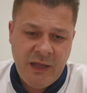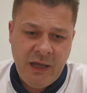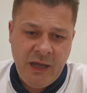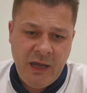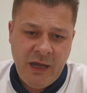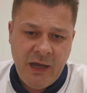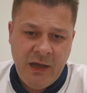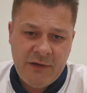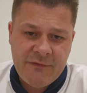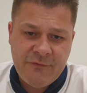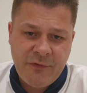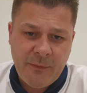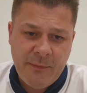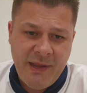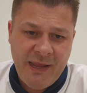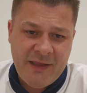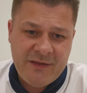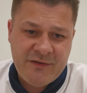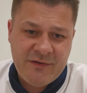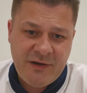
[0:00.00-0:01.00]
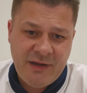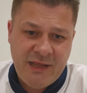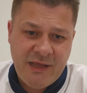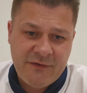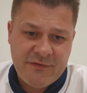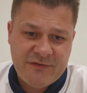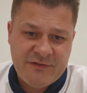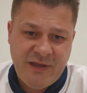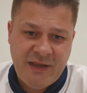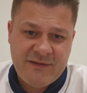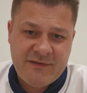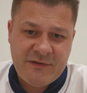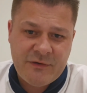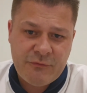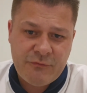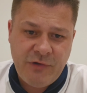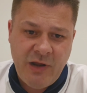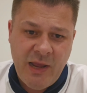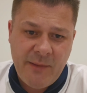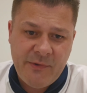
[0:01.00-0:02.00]
uh, from Italy have stated
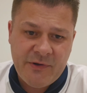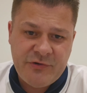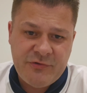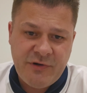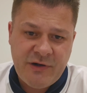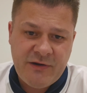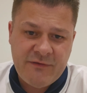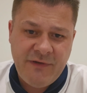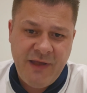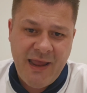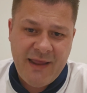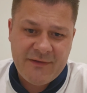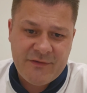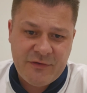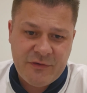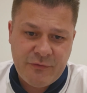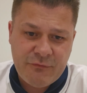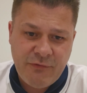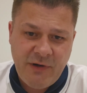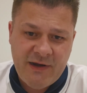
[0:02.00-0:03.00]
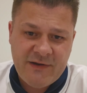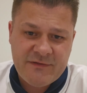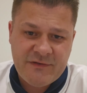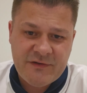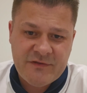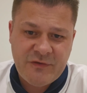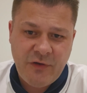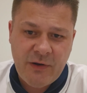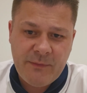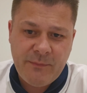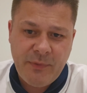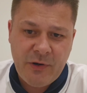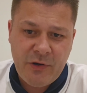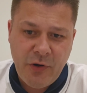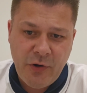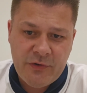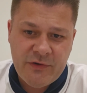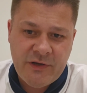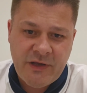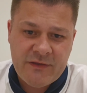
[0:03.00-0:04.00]
that Real Madrid have entered the race to sign
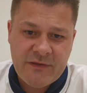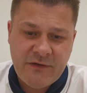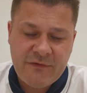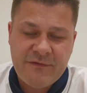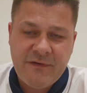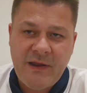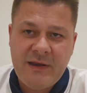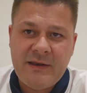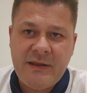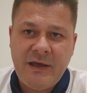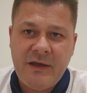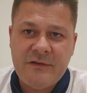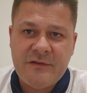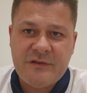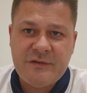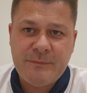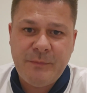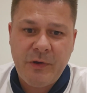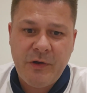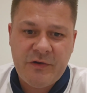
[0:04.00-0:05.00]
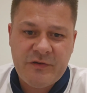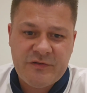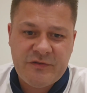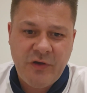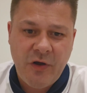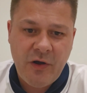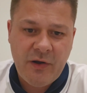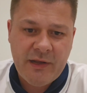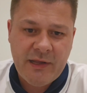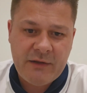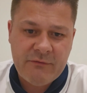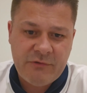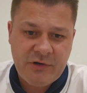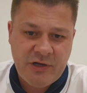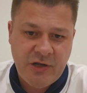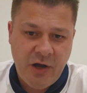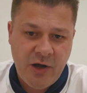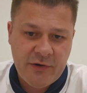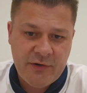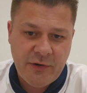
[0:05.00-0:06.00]
Bologna defender and Spurs target
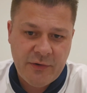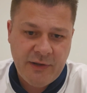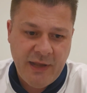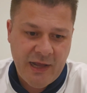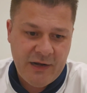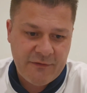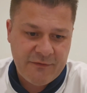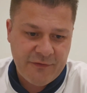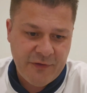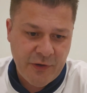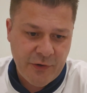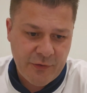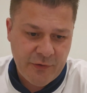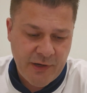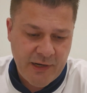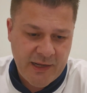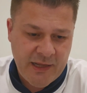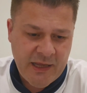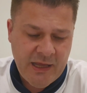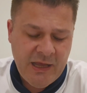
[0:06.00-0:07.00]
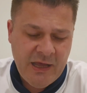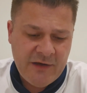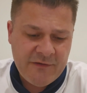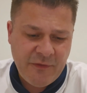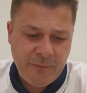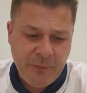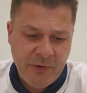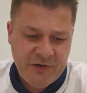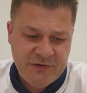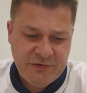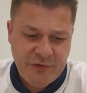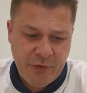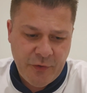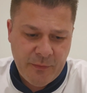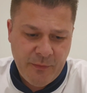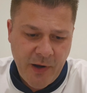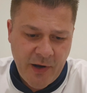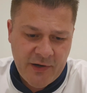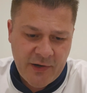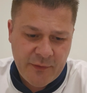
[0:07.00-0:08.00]
Riccardo Calafiori. Fabrizio
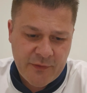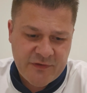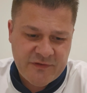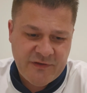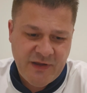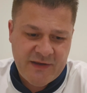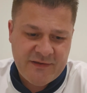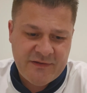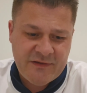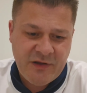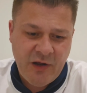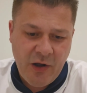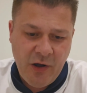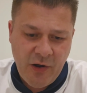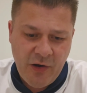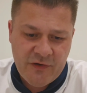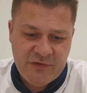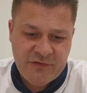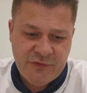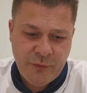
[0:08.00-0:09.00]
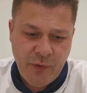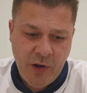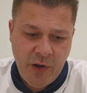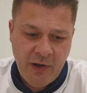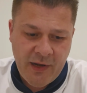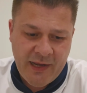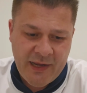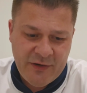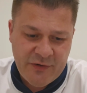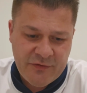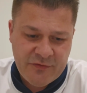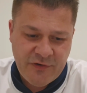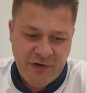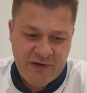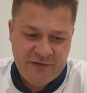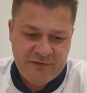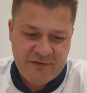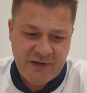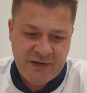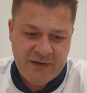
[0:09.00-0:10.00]
Romano has stated that Arsenal are
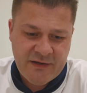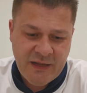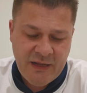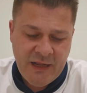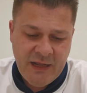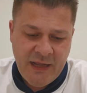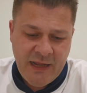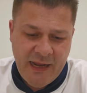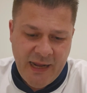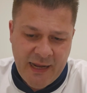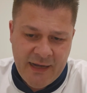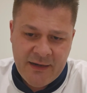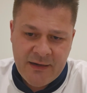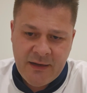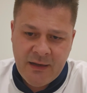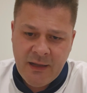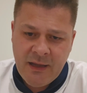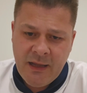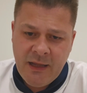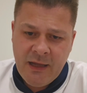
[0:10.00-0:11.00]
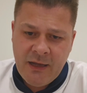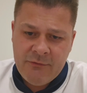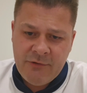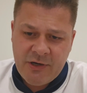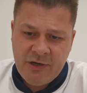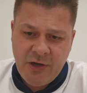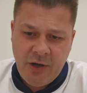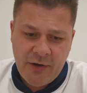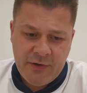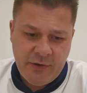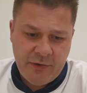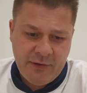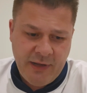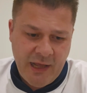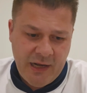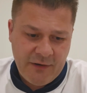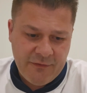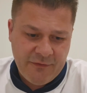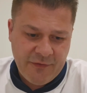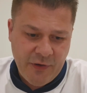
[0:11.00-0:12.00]
interested in Riccardo
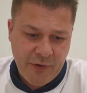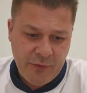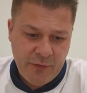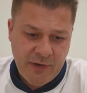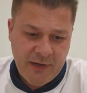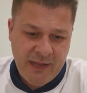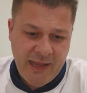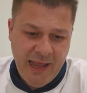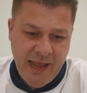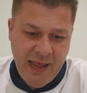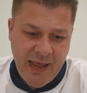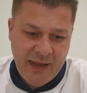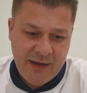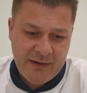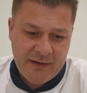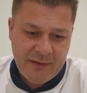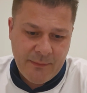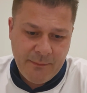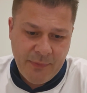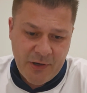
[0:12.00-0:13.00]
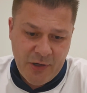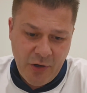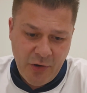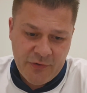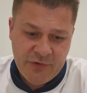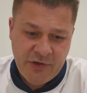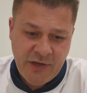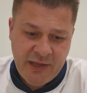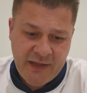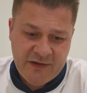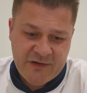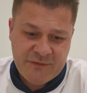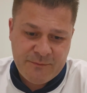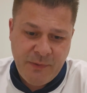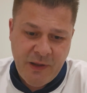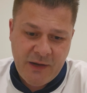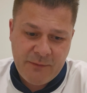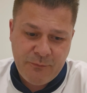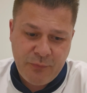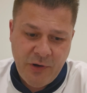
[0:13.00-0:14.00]
Calafiori and Bologna
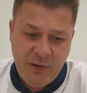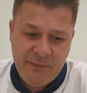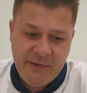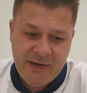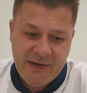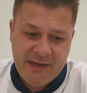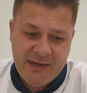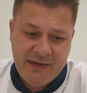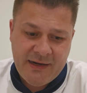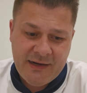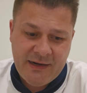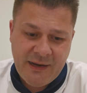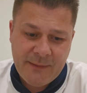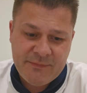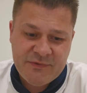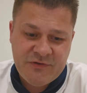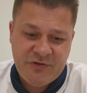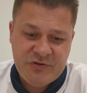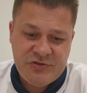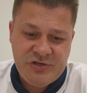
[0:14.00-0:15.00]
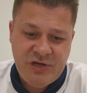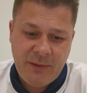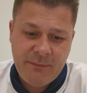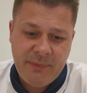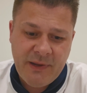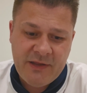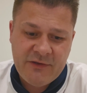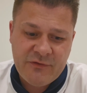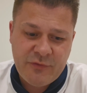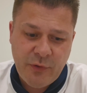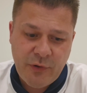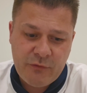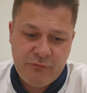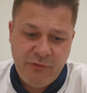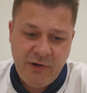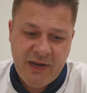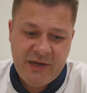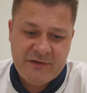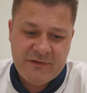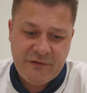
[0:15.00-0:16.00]
expect Premier League clubs to jump into a
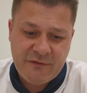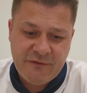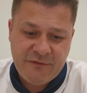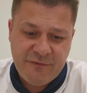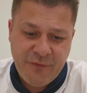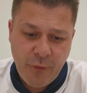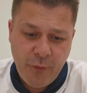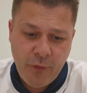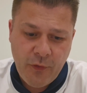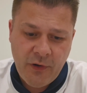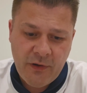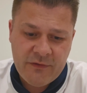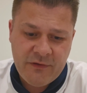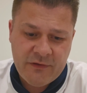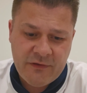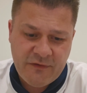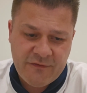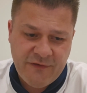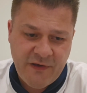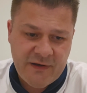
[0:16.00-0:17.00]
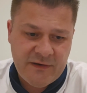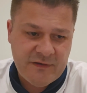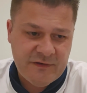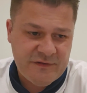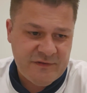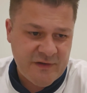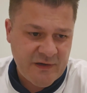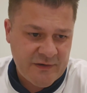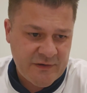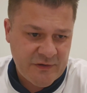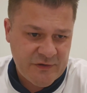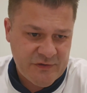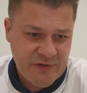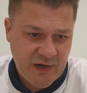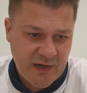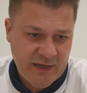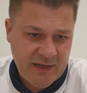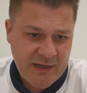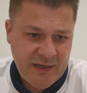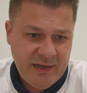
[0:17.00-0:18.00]
race for the defender's
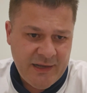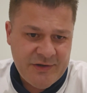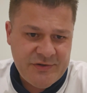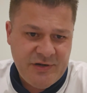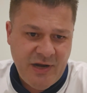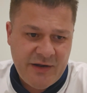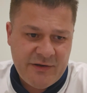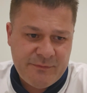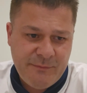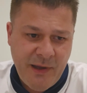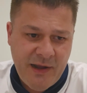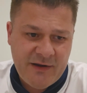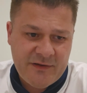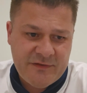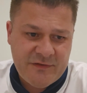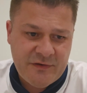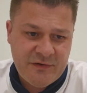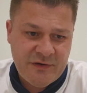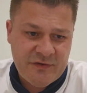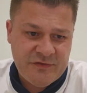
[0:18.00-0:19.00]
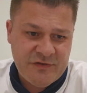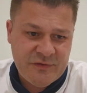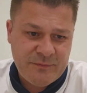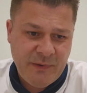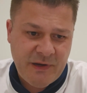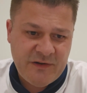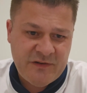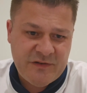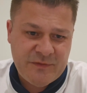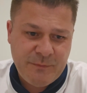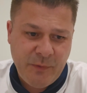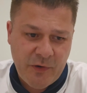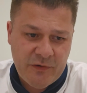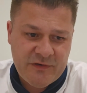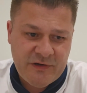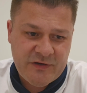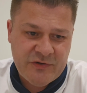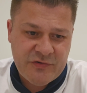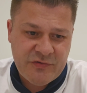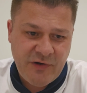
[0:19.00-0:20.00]
signature. James Maddison has just been
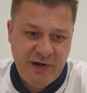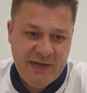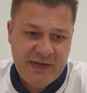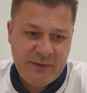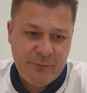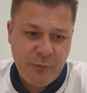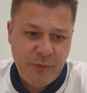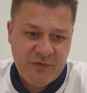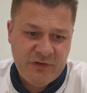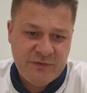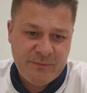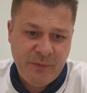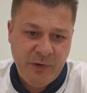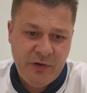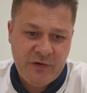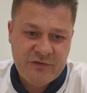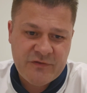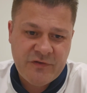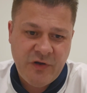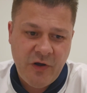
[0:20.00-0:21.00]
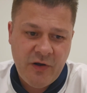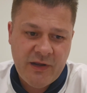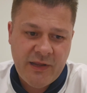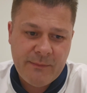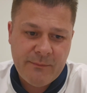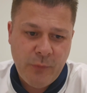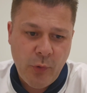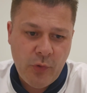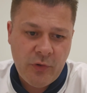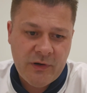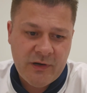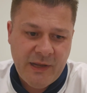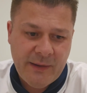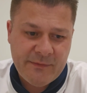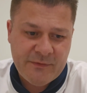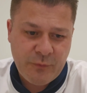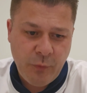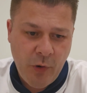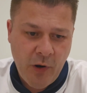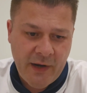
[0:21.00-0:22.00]
spotted training with Spurs target Morgan
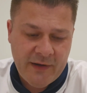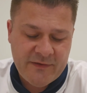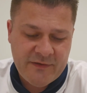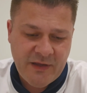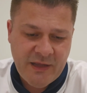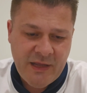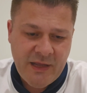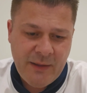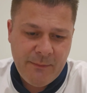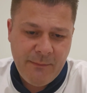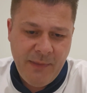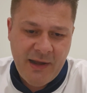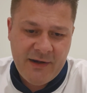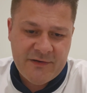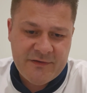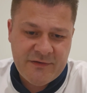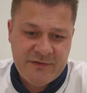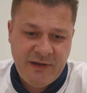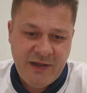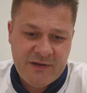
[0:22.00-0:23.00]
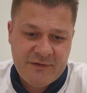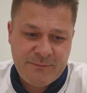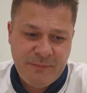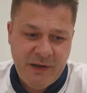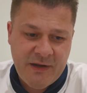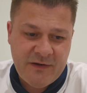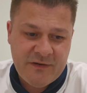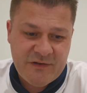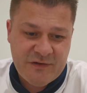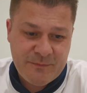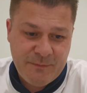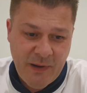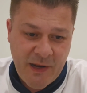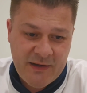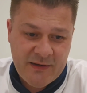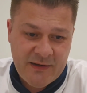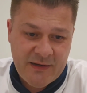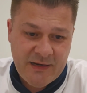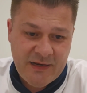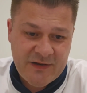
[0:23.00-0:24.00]
Gibbs White. Maddison has been
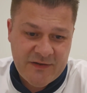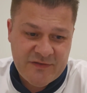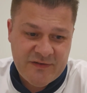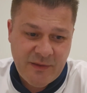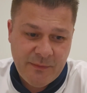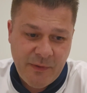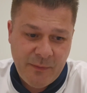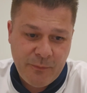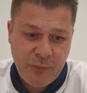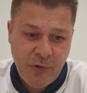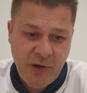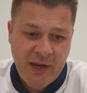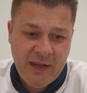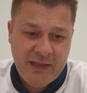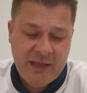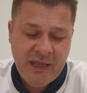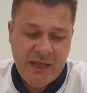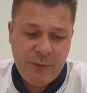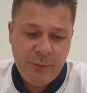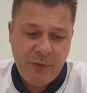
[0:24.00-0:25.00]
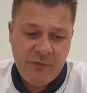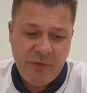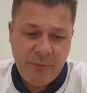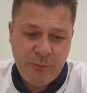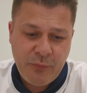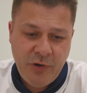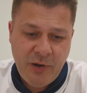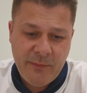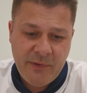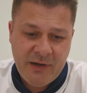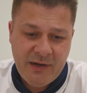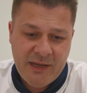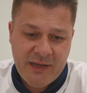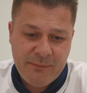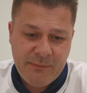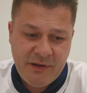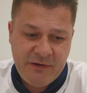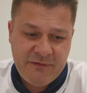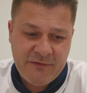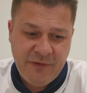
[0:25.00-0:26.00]
spending his summer break with the Premier
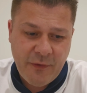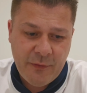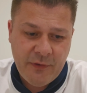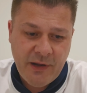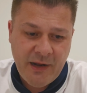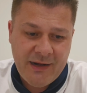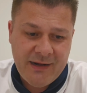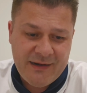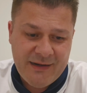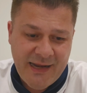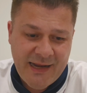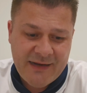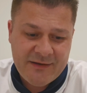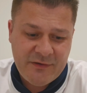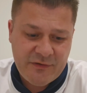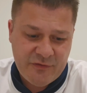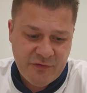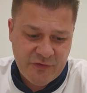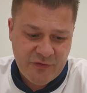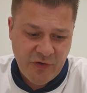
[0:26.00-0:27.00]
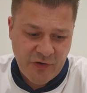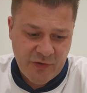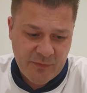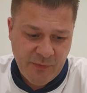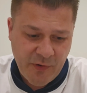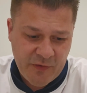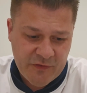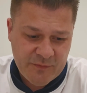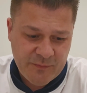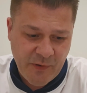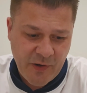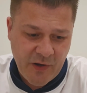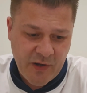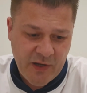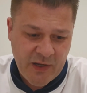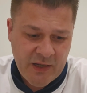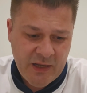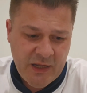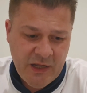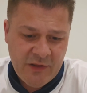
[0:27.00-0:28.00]
League midfielder linked to Tottenham
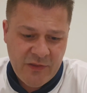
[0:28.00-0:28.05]
Hotspur.